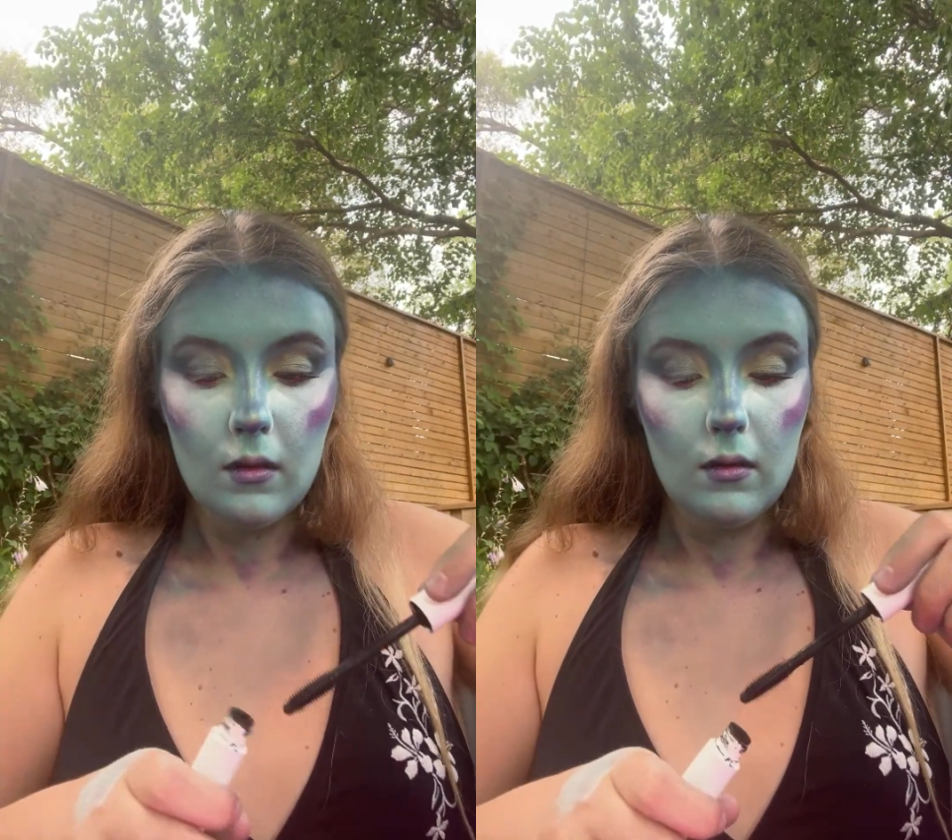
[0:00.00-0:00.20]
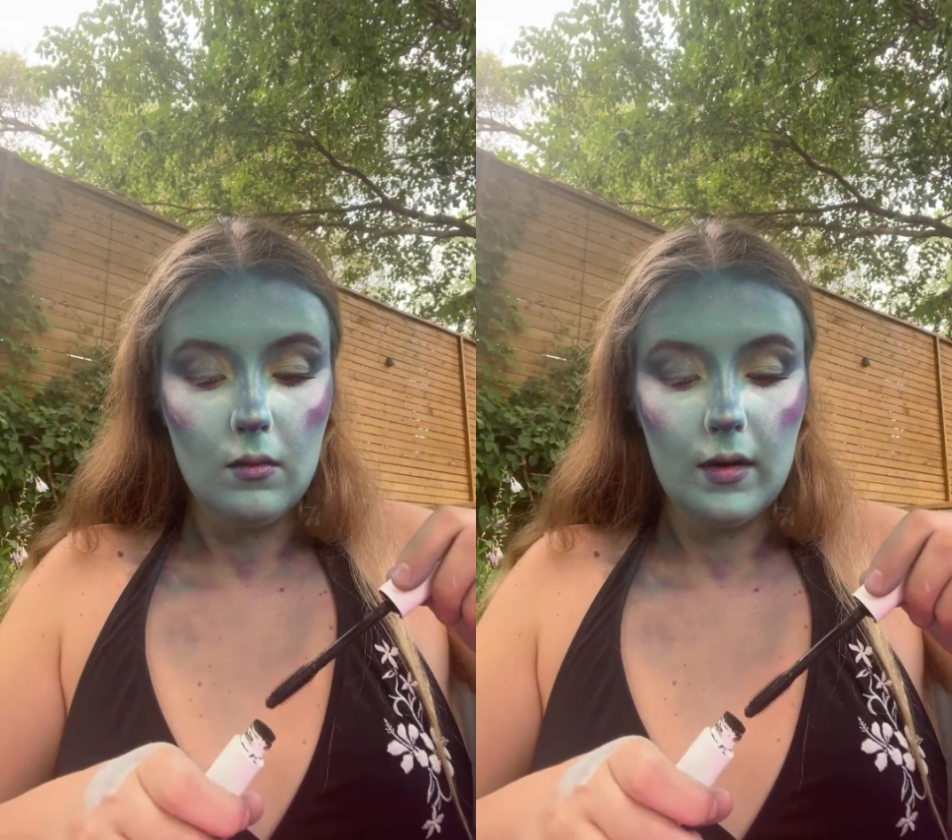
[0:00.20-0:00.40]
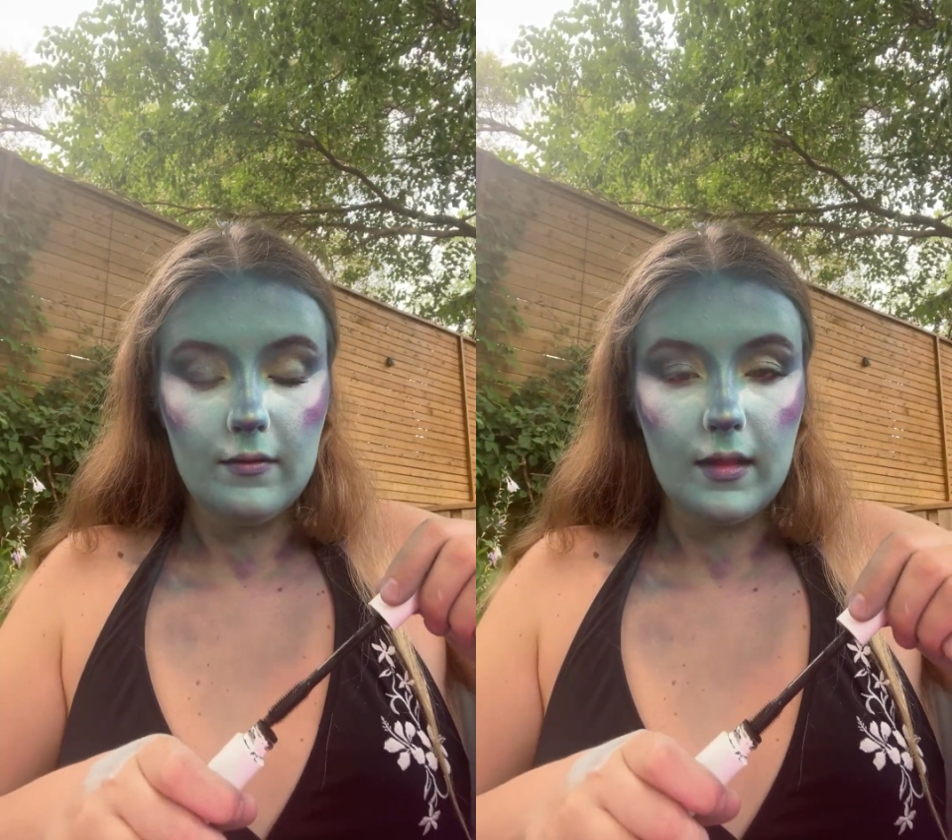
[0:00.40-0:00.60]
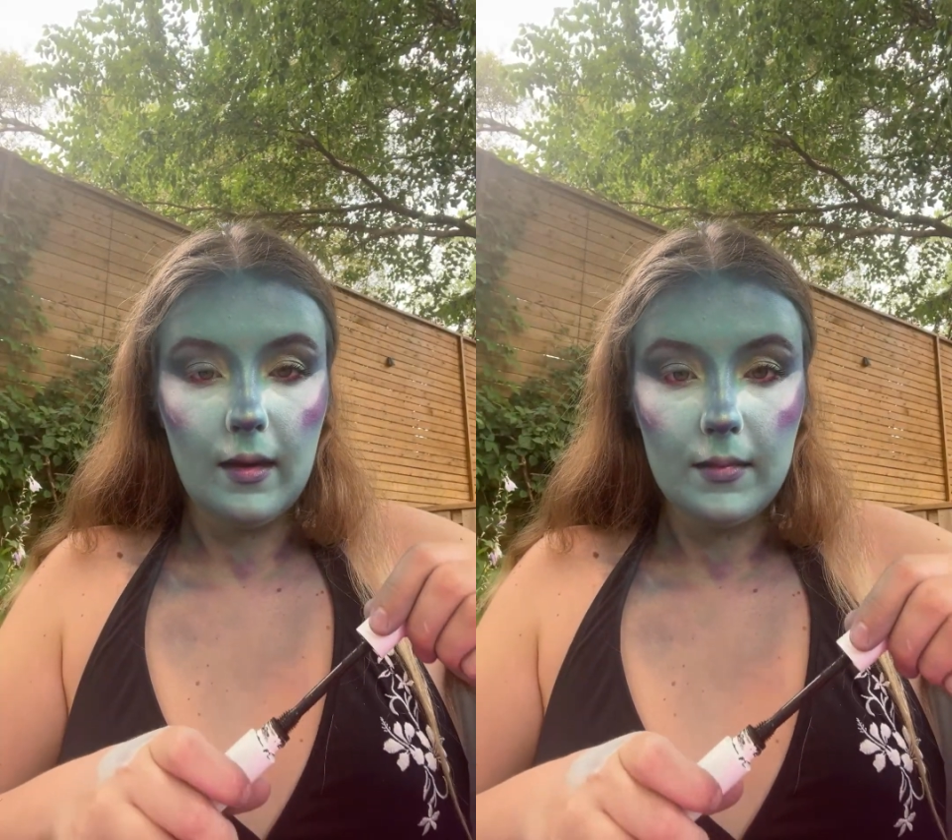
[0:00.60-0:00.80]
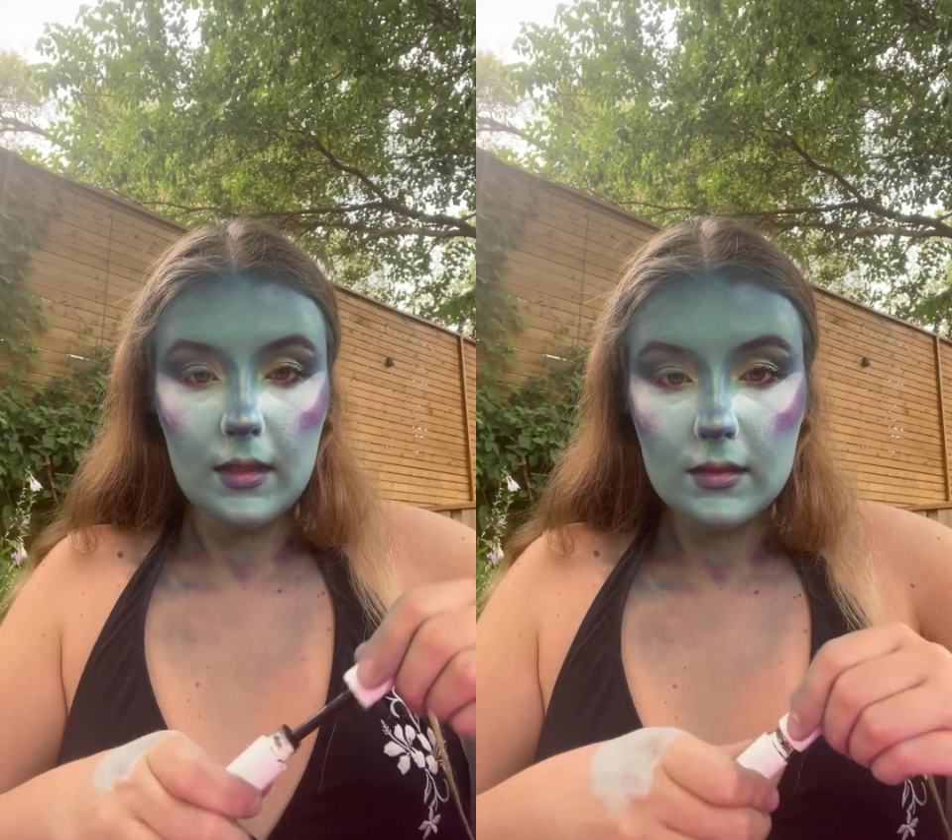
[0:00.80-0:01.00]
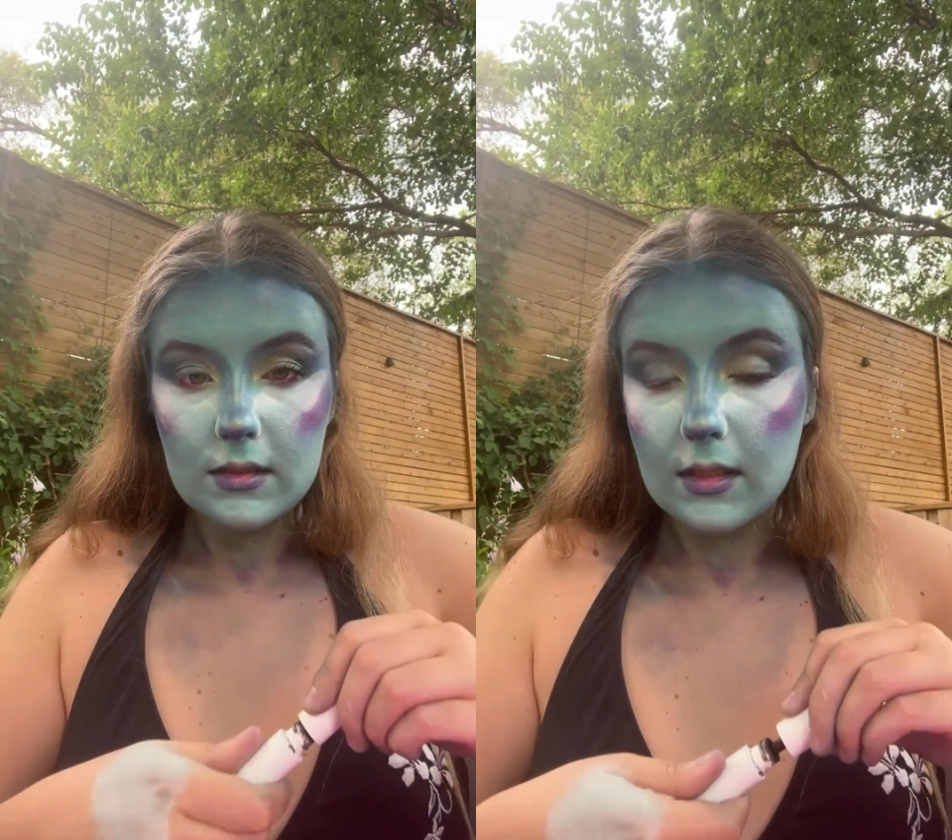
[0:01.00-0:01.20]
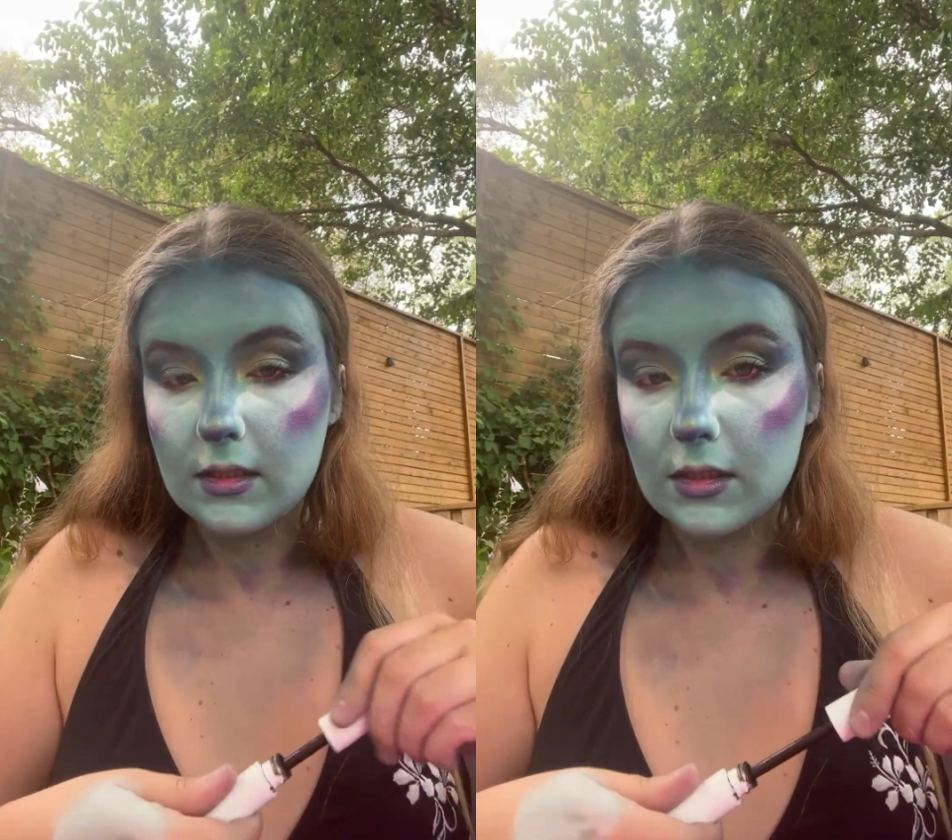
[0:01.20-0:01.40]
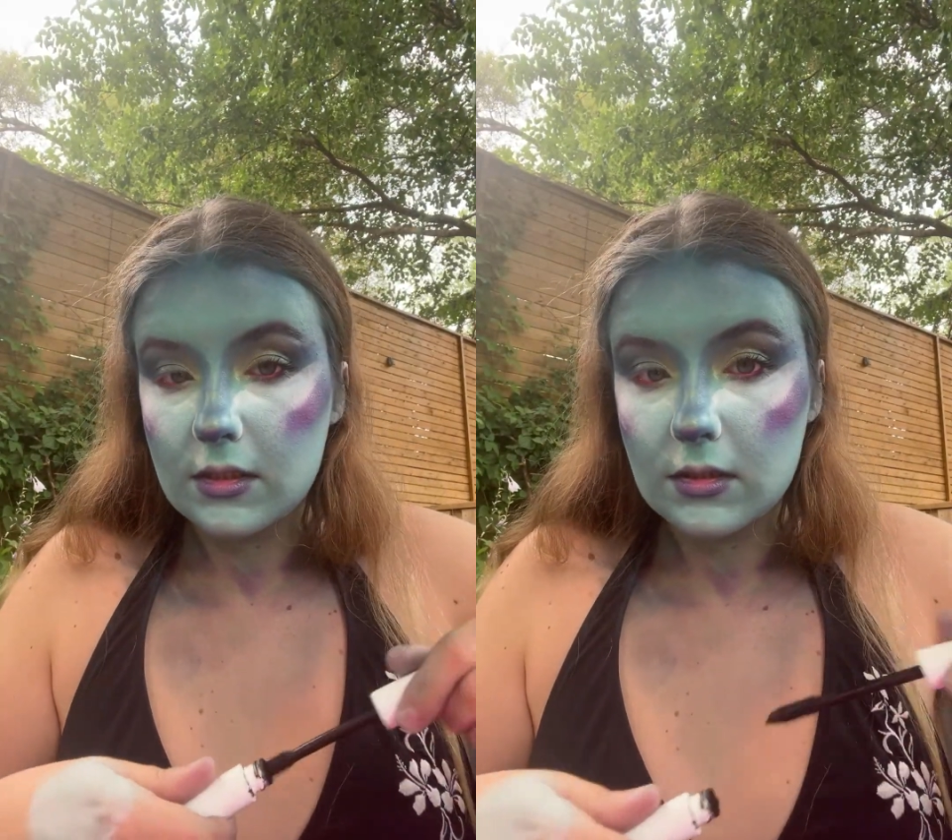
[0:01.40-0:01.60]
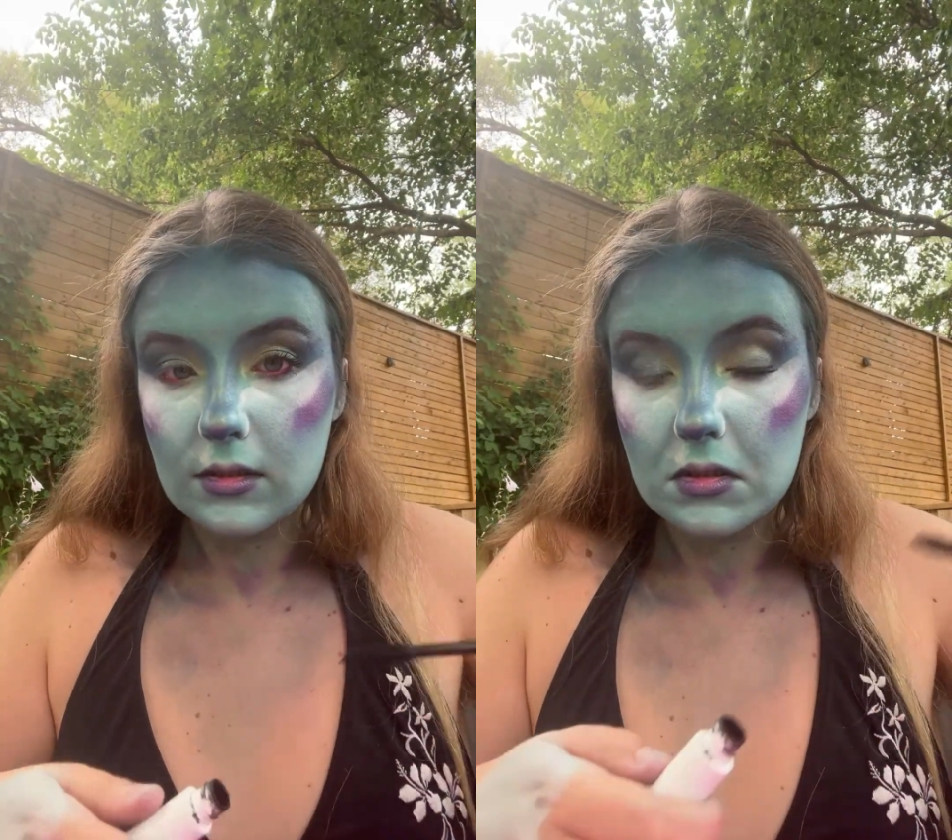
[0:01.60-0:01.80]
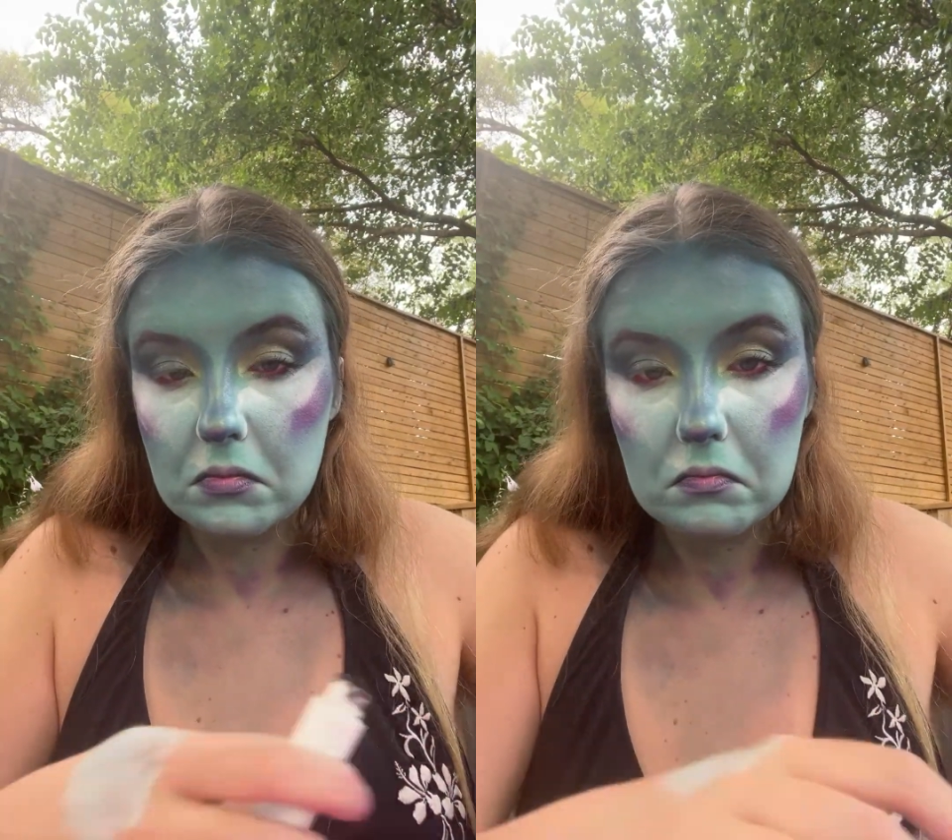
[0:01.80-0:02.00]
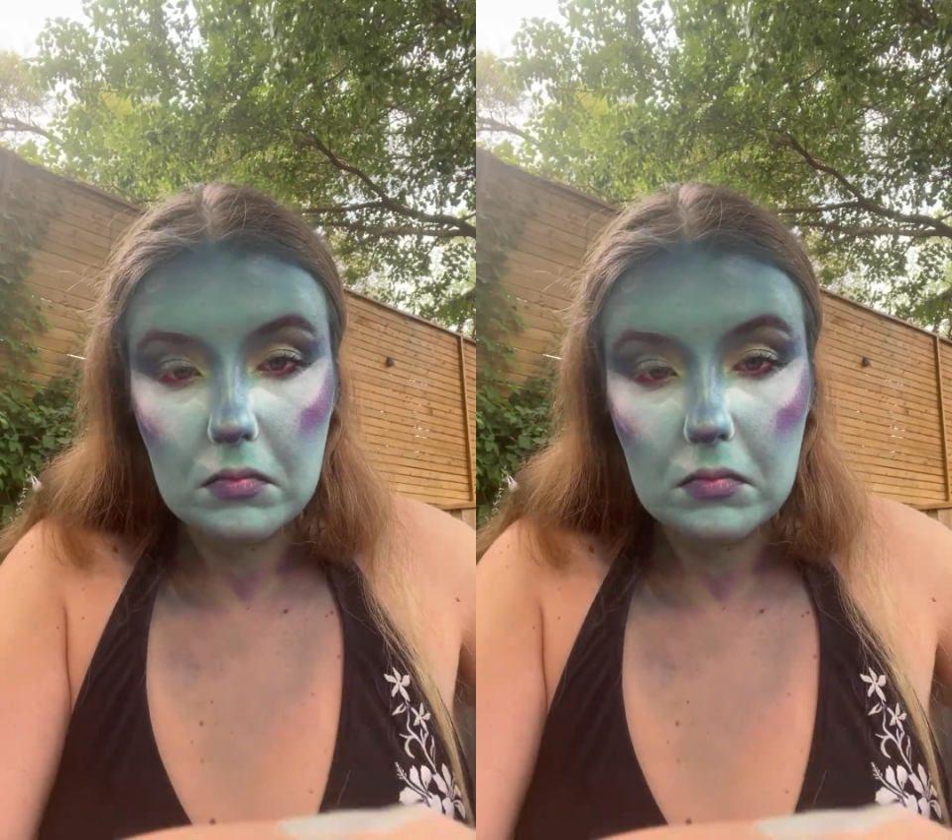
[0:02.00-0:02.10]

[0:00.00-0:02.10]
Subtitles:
Whatever that means. It just,